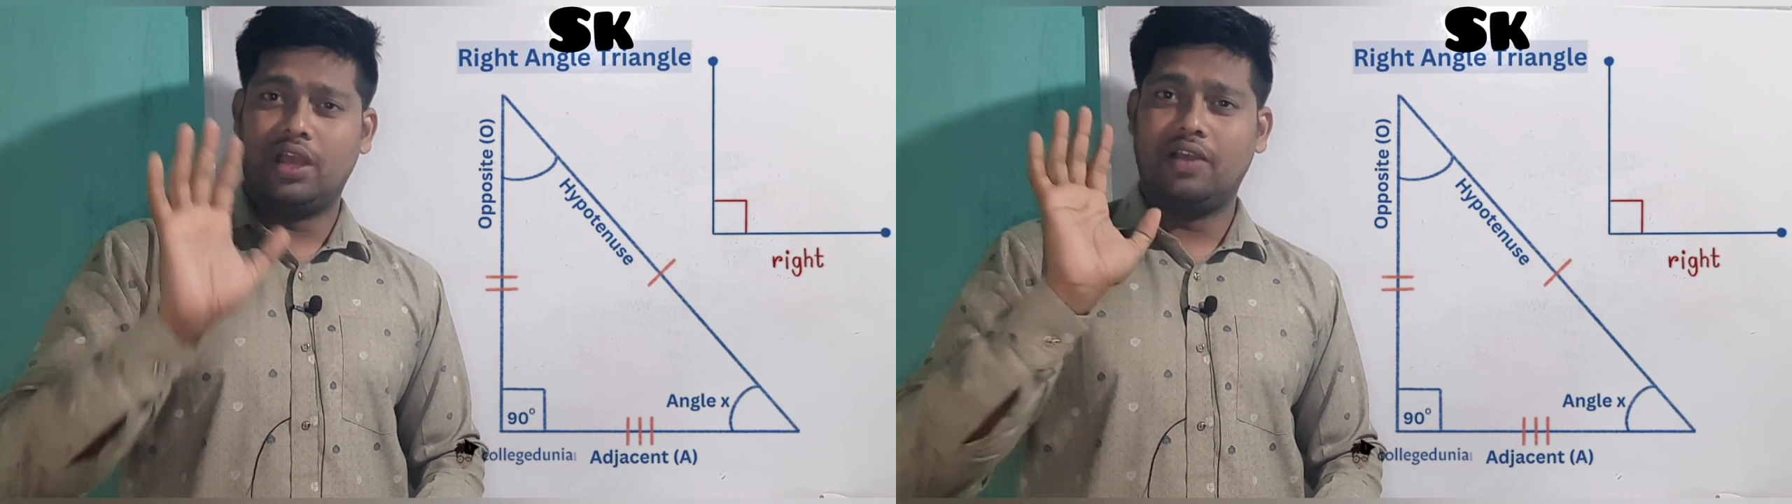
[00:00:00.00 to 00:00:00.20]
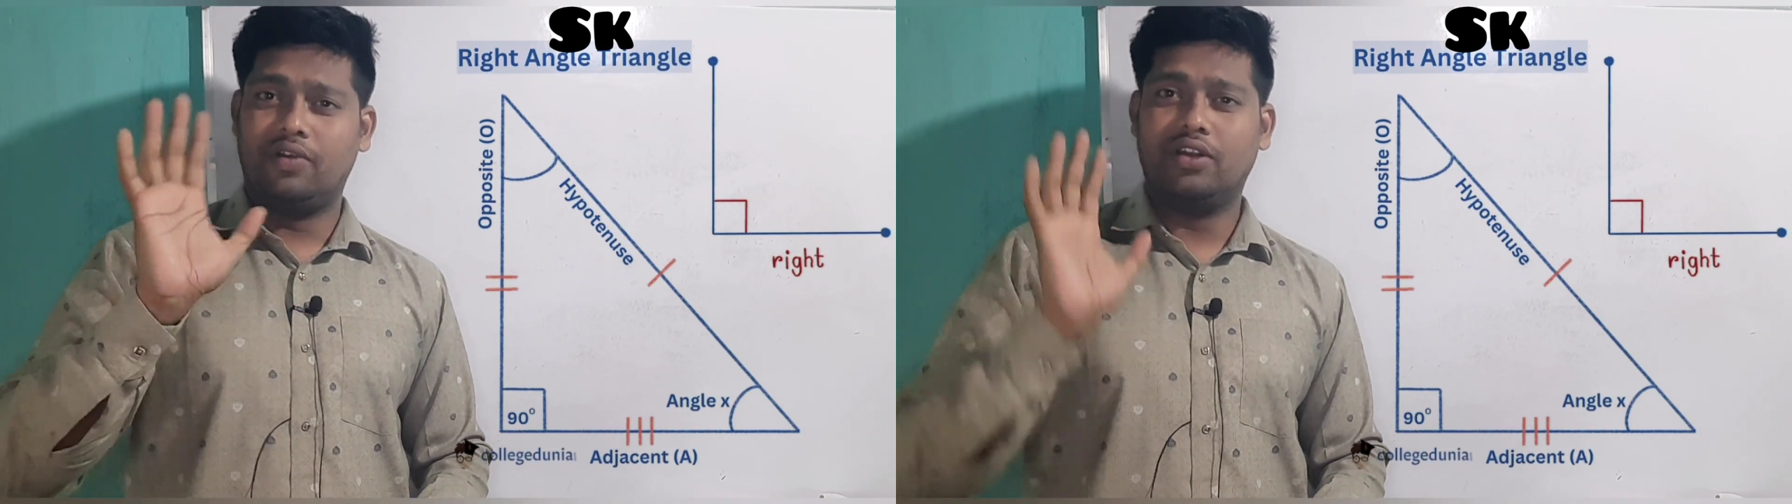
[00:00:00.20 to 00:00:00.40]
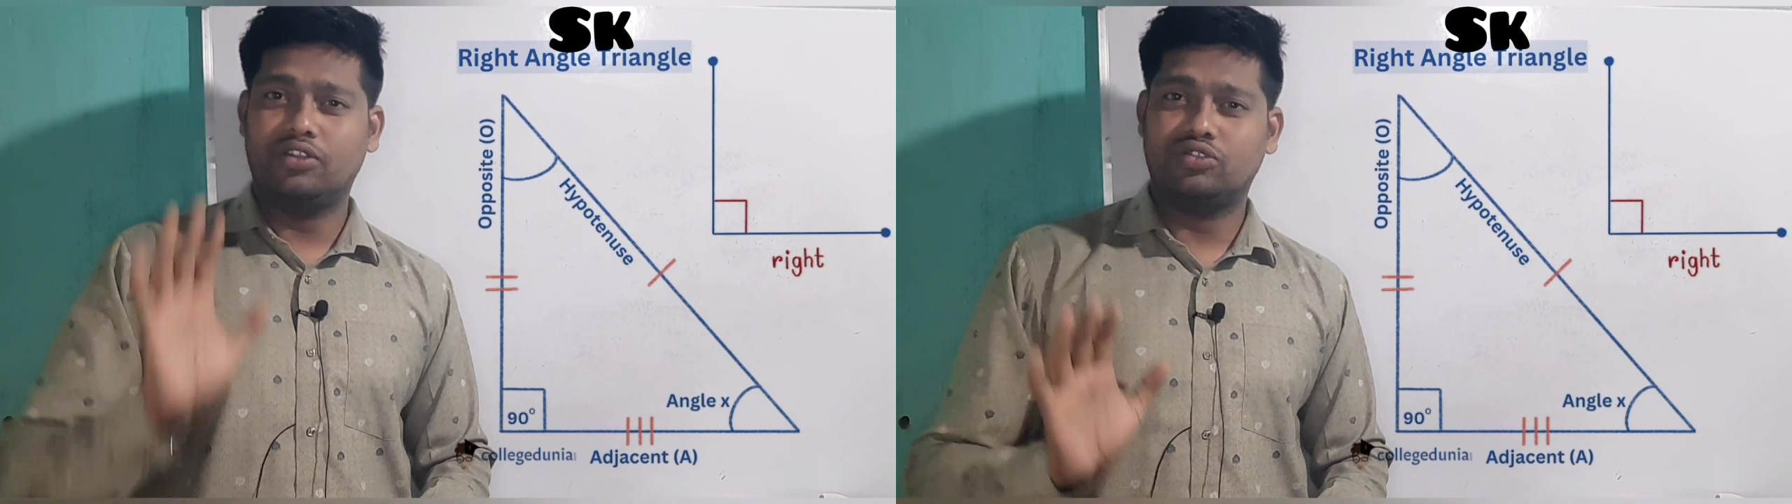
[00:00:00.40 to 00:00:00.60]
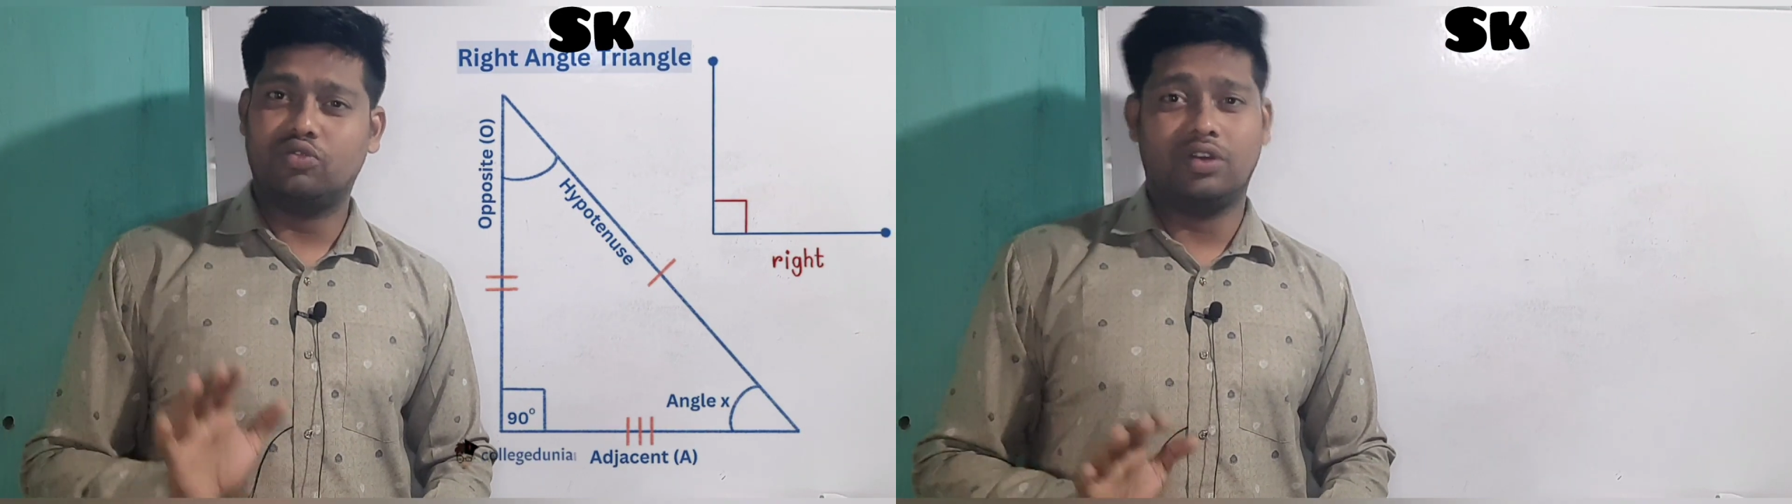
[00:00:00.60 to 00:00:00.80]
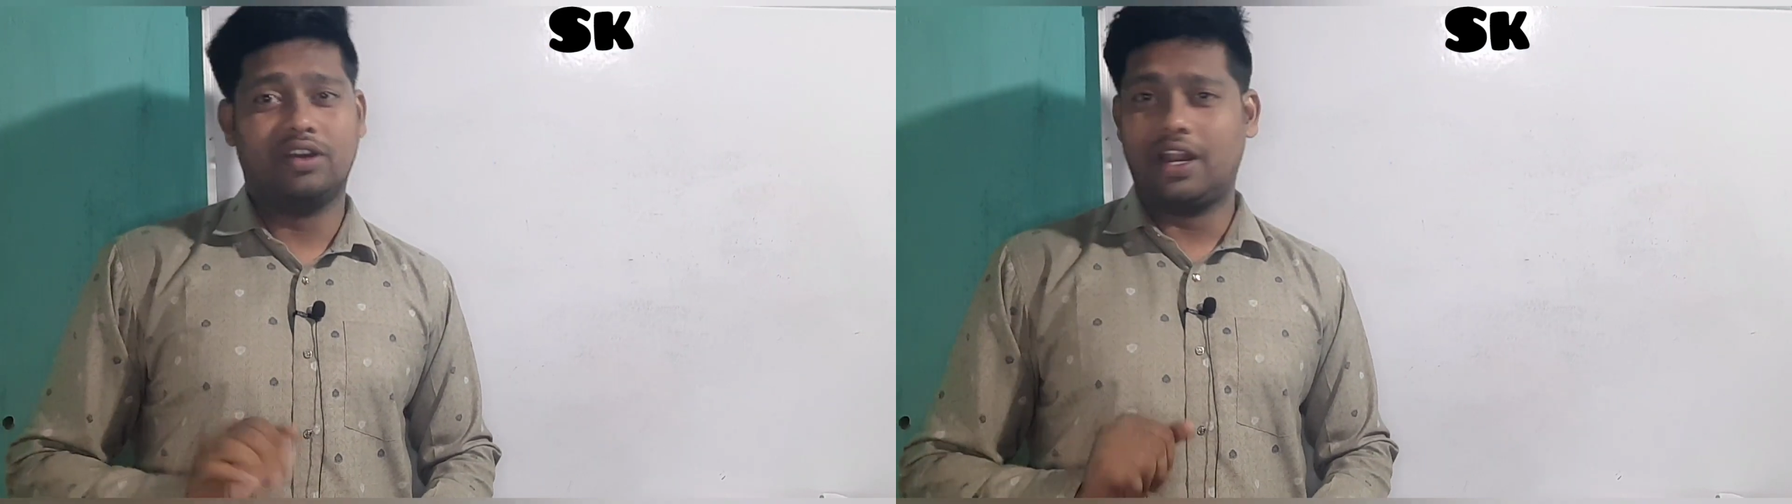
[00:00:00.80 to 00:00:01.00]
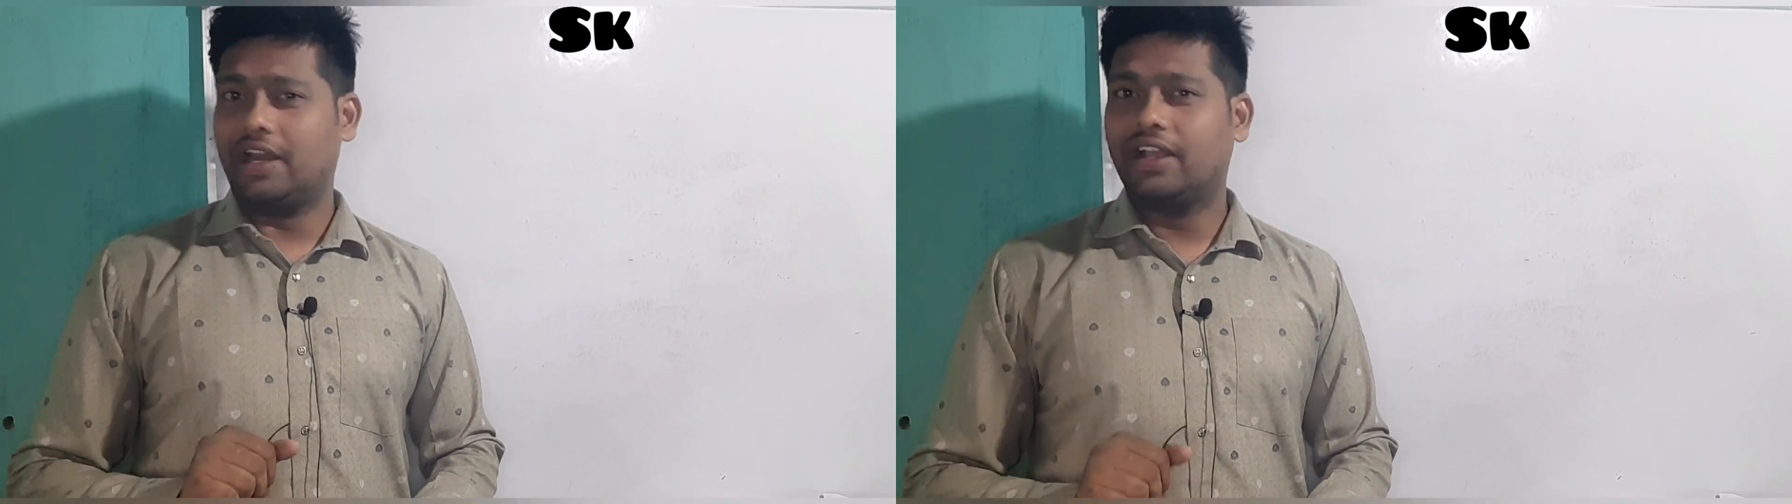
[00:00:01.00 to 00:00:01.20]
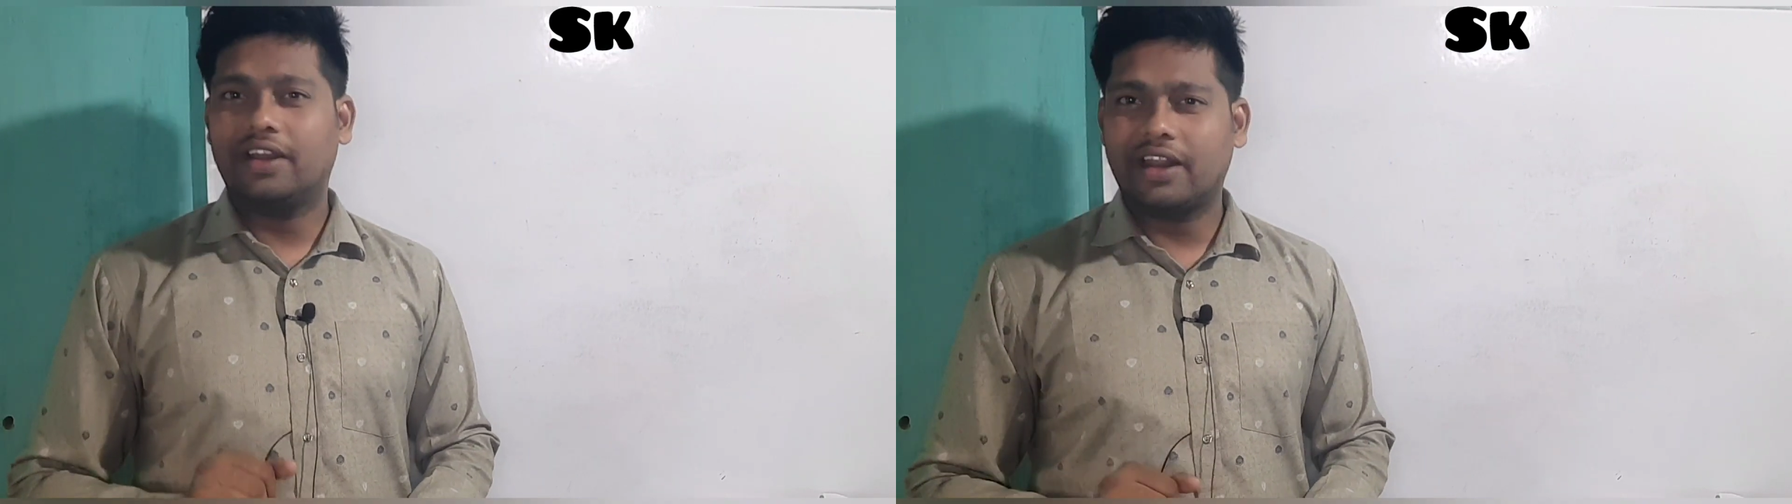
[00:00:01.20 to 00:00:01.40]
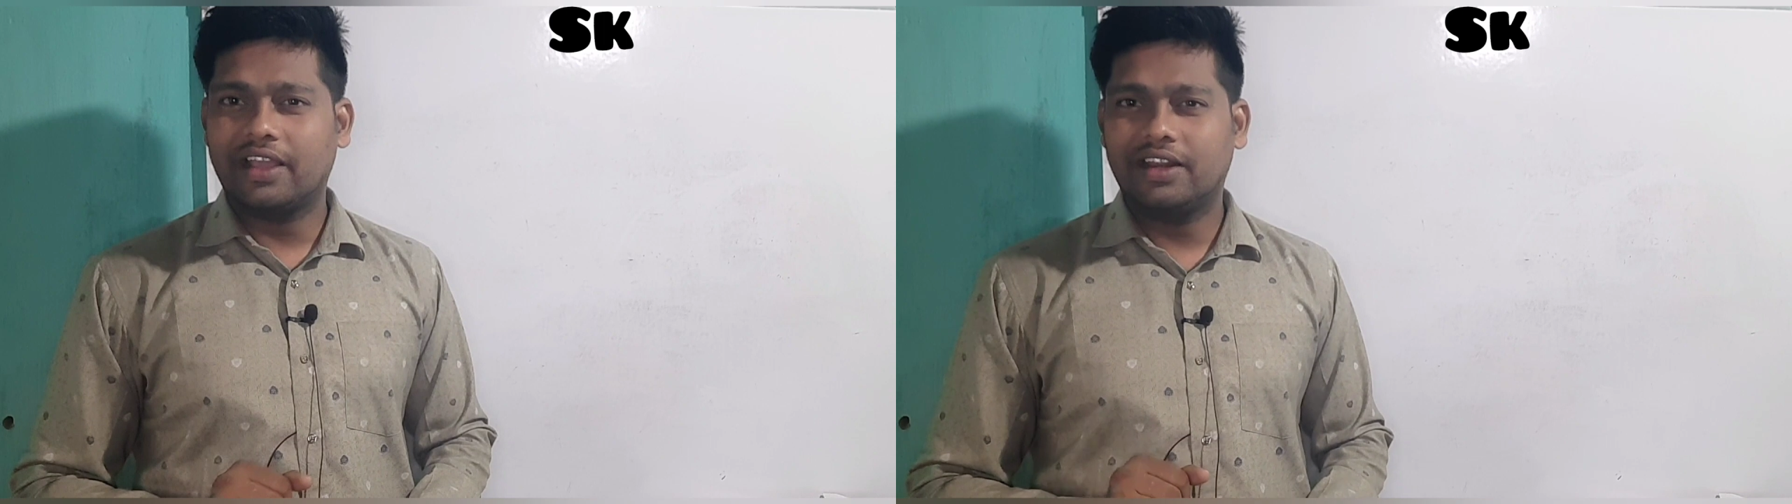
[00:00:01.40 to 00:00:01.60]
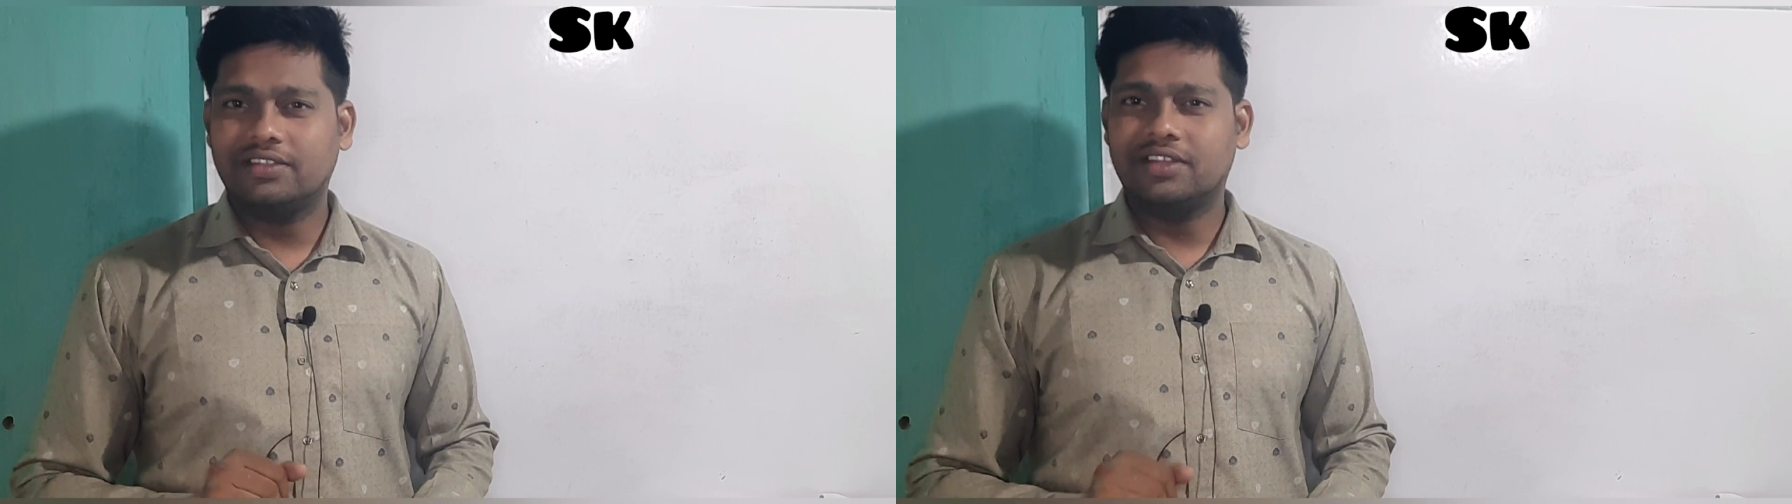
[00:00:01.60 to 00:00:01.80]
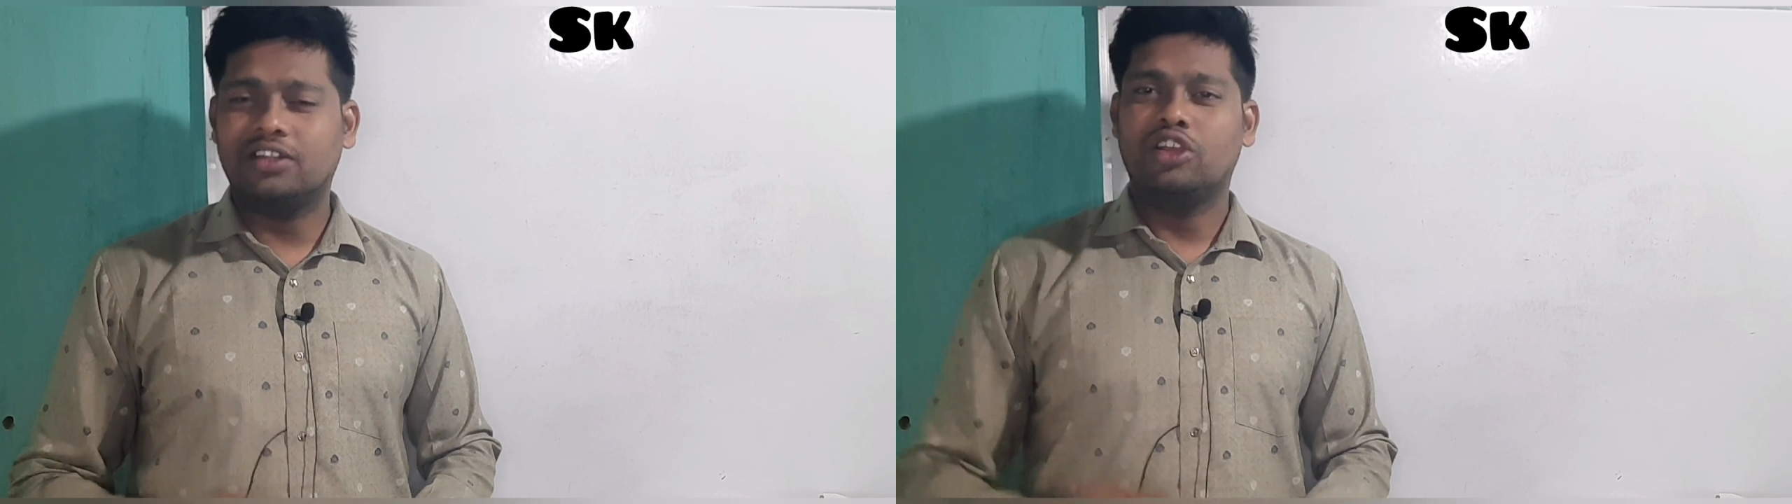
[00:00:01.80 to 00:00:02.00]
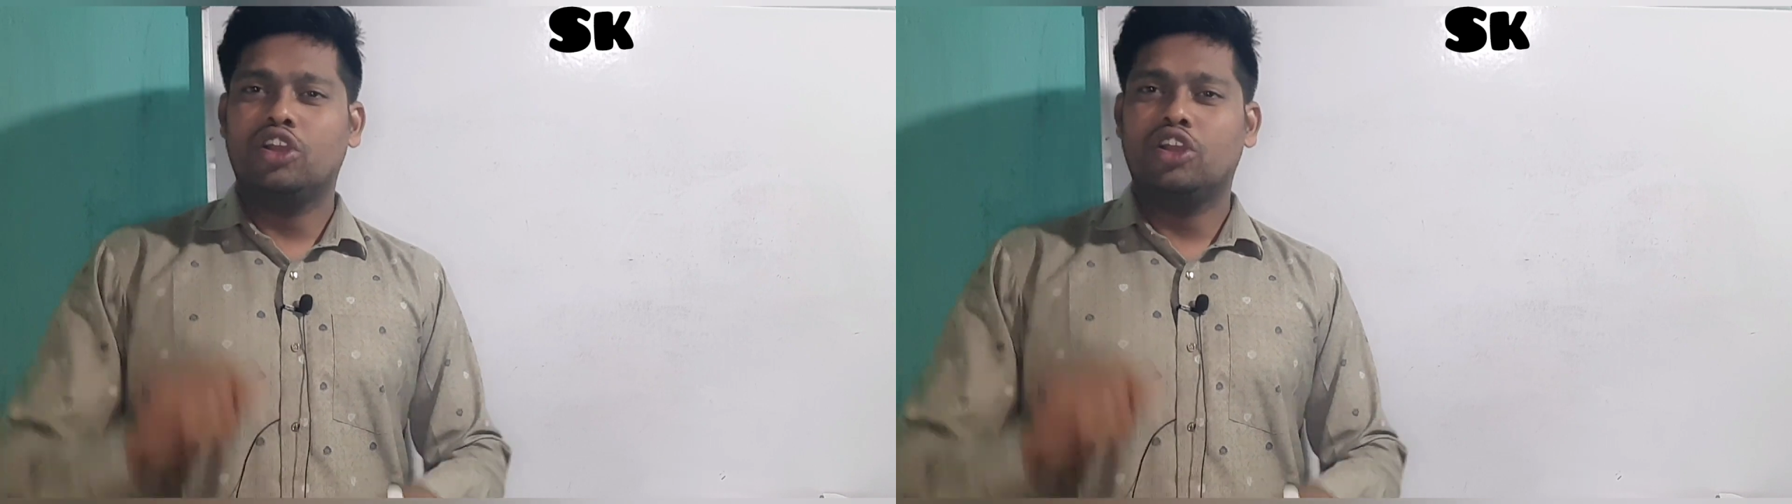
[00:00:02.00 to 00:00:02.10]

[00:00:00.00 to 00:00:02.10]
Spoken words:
have understood what a right angle triangle is there.